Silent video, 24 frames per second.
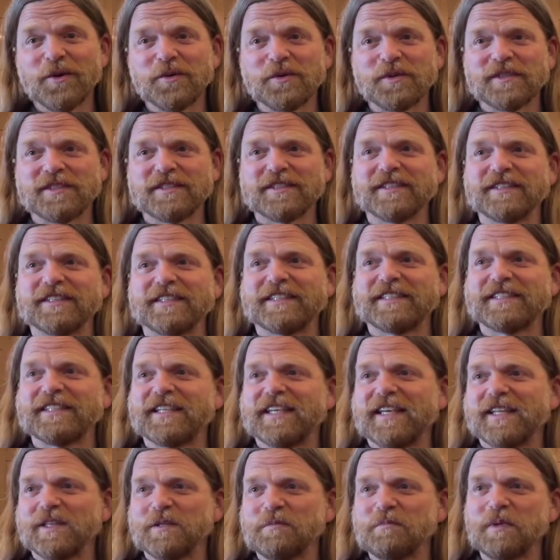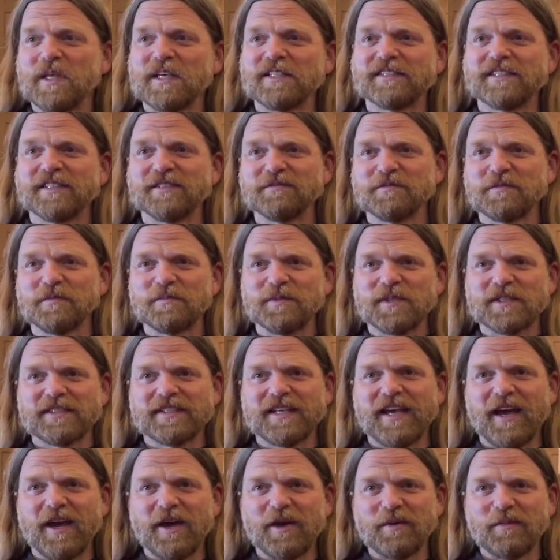We still need to get the blessing from the
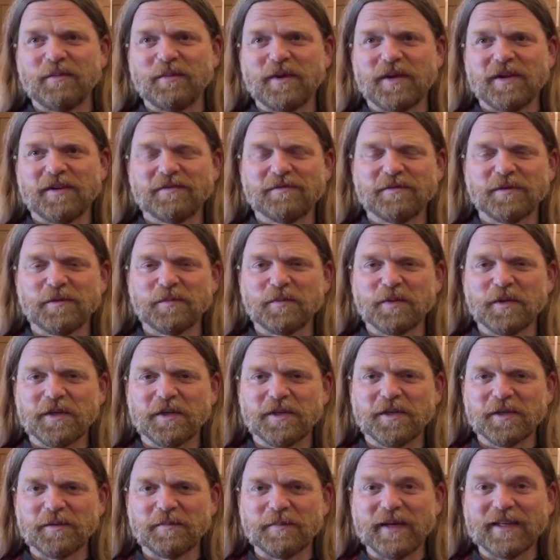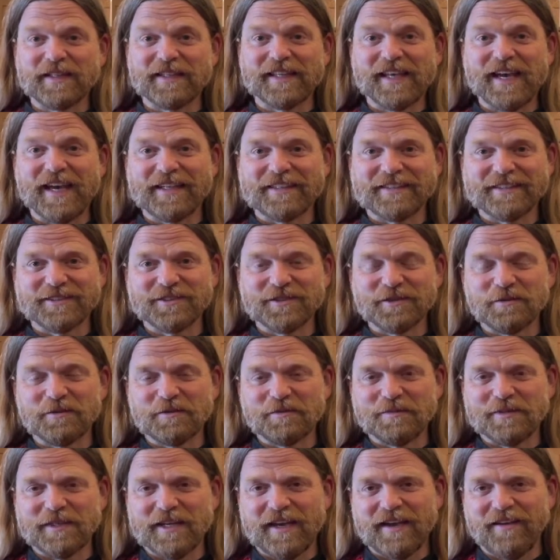town, but I feel pretty good about that. And so we'll
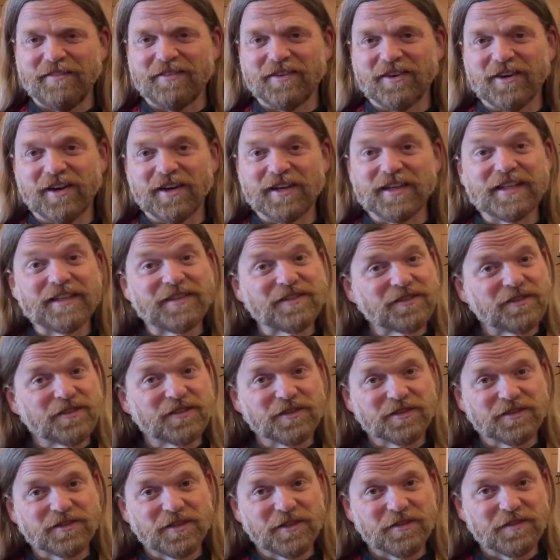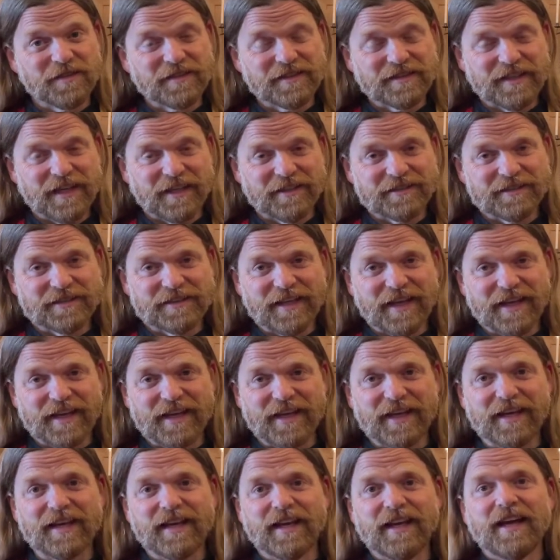be having our Easter service
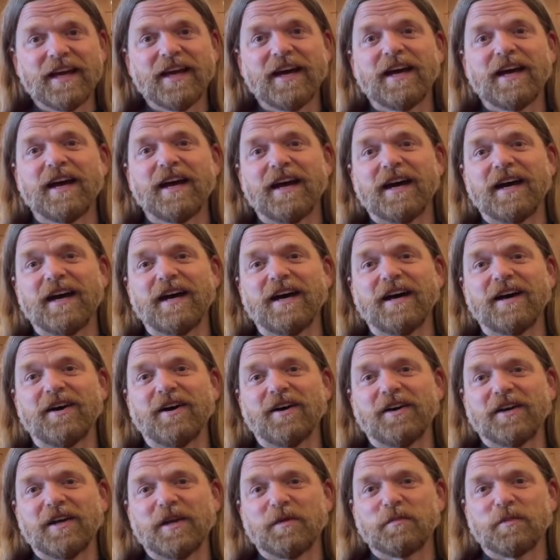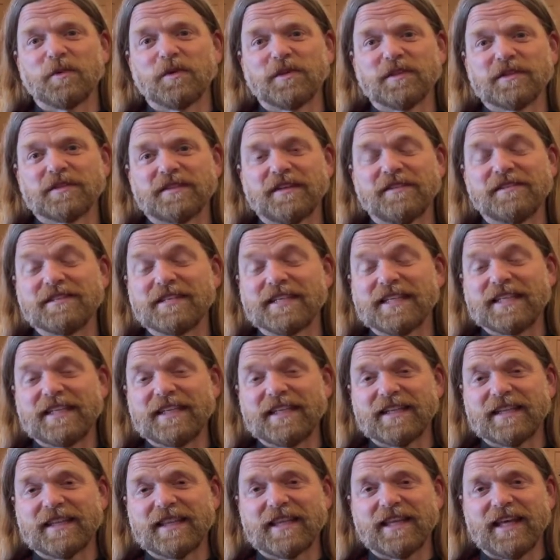outside uh, on April
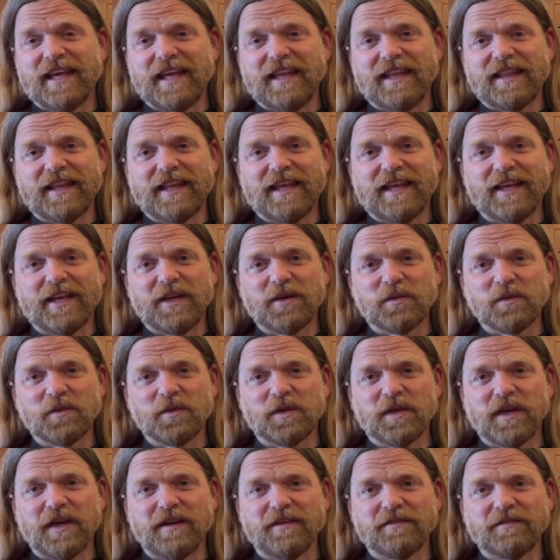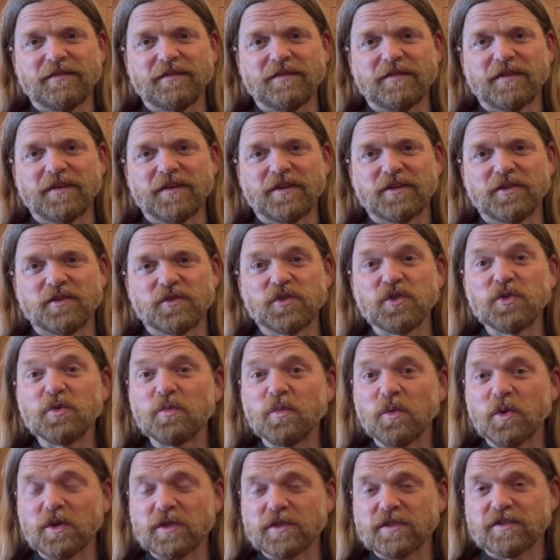17th, and then we'll have two
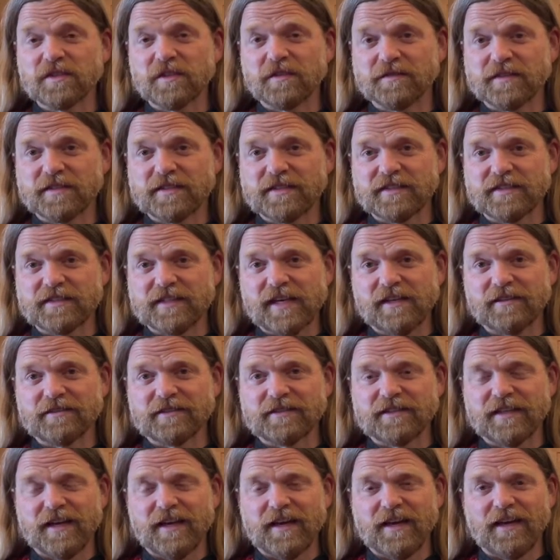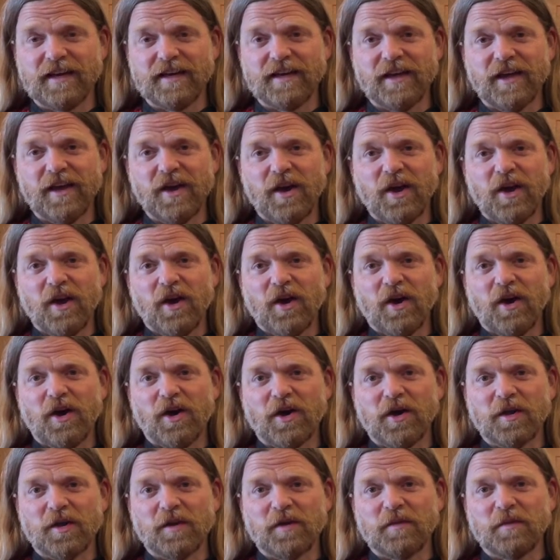more services outside
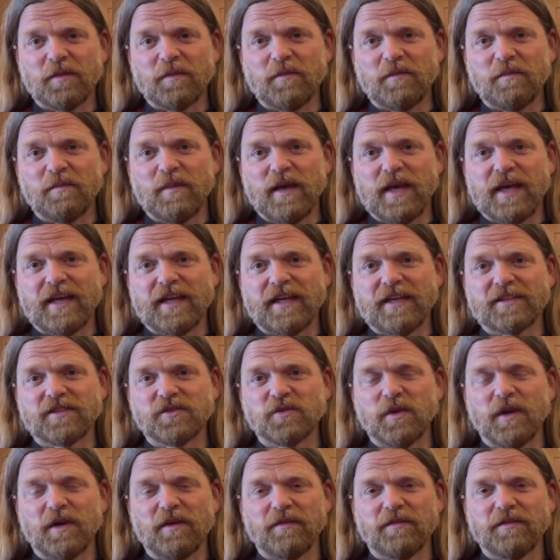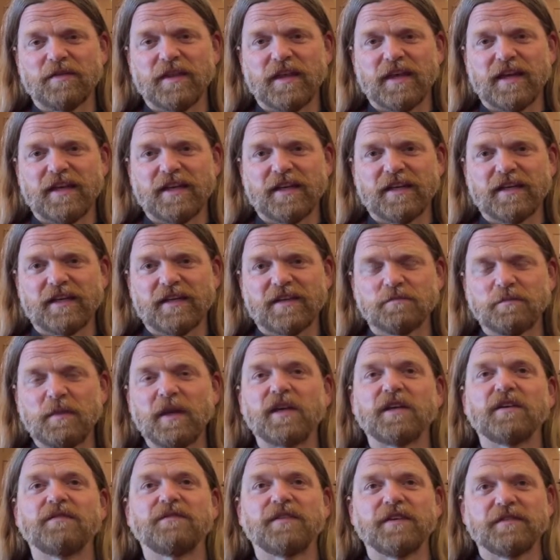on May 12th and
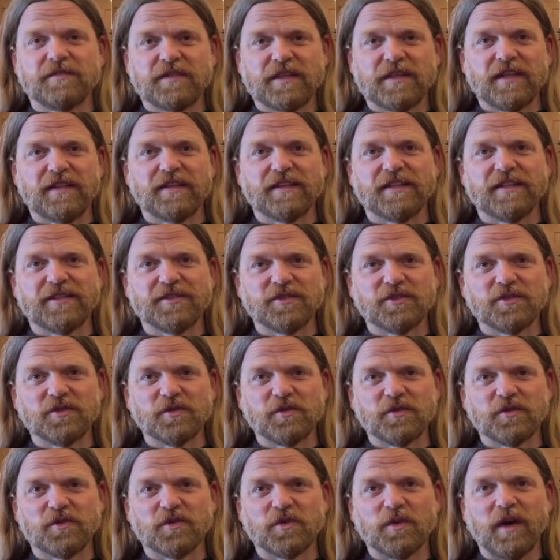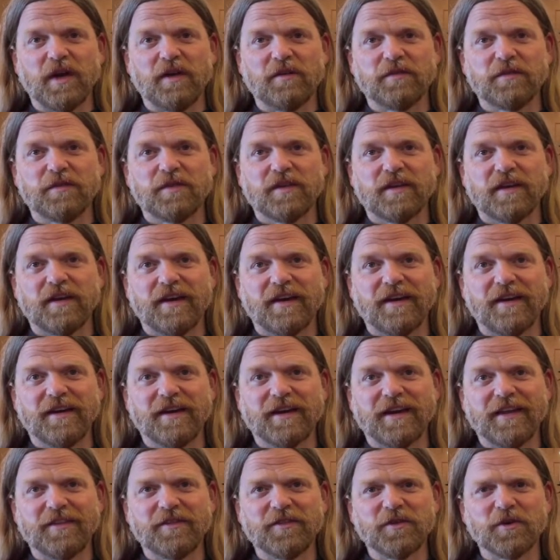May 15th and June 12th.
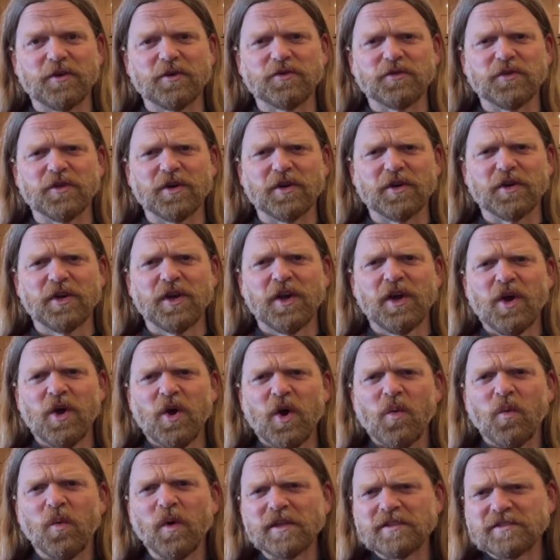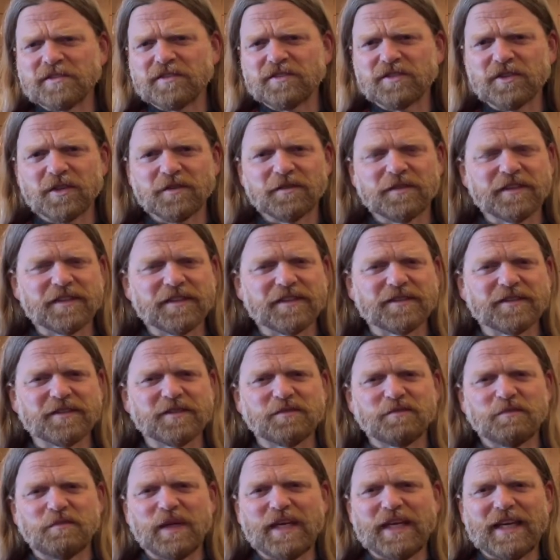Uh, and those are one
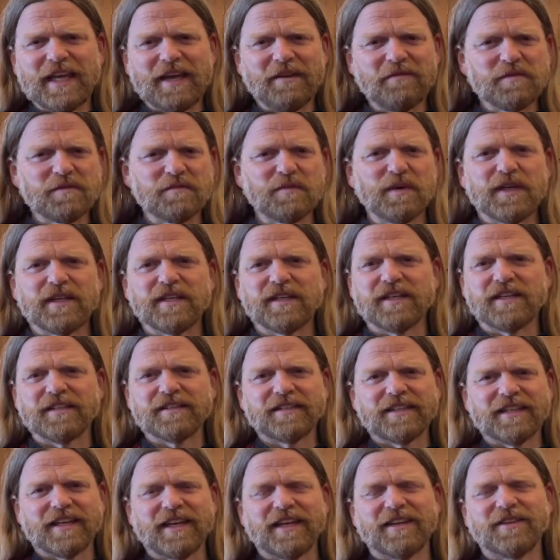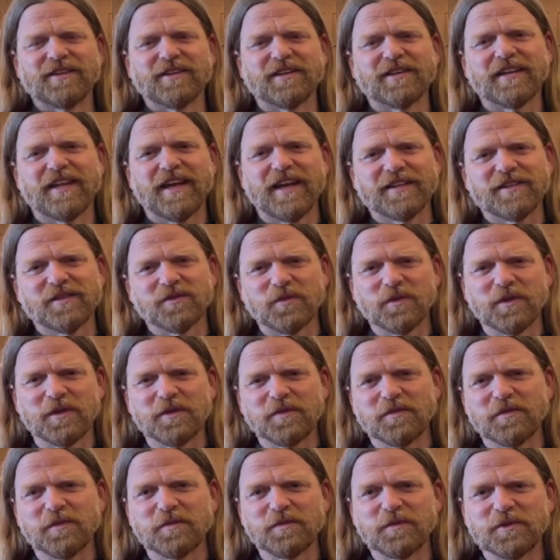service, big, everybody all together, lots of
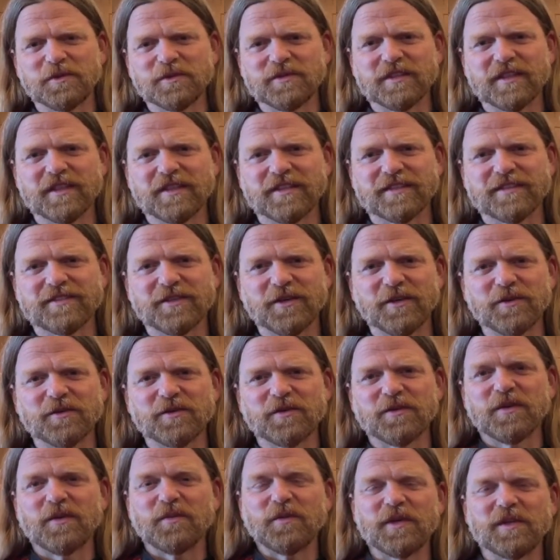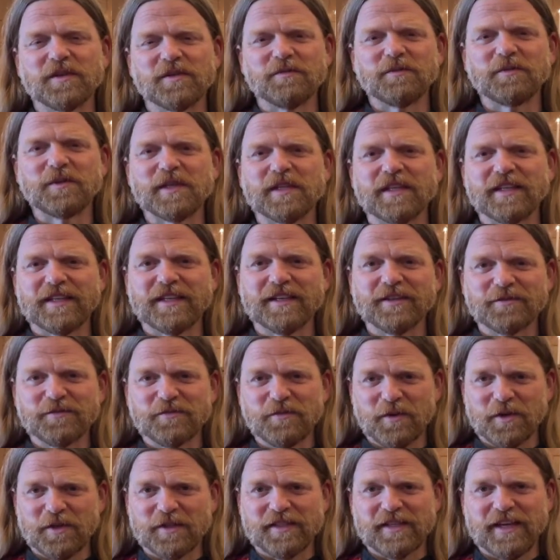wonderful music. So we really look
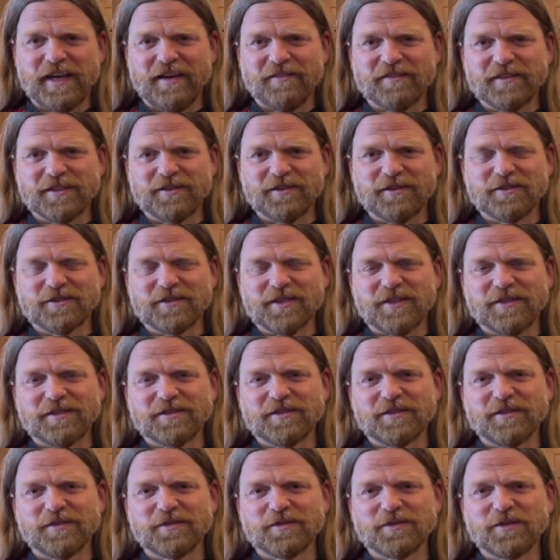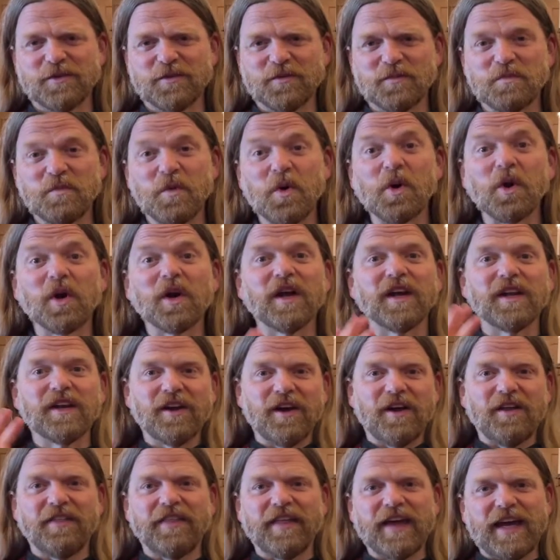forward to having those also. So more on
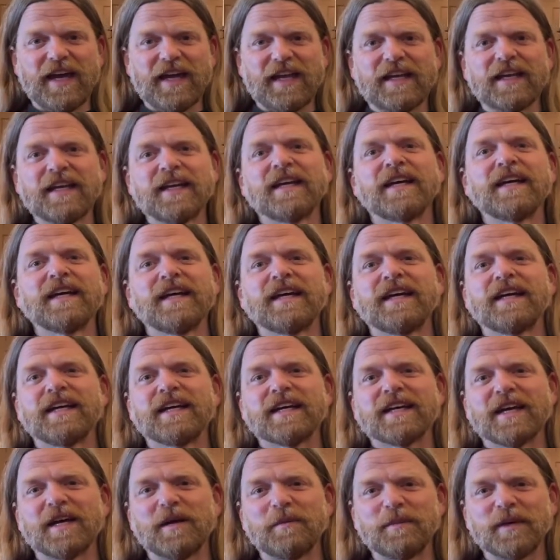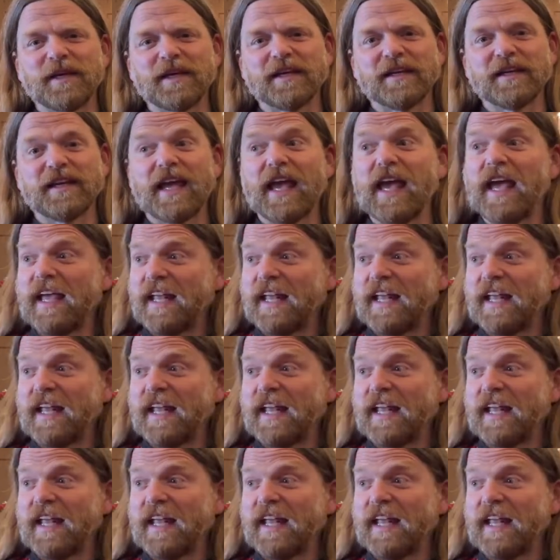all that coming.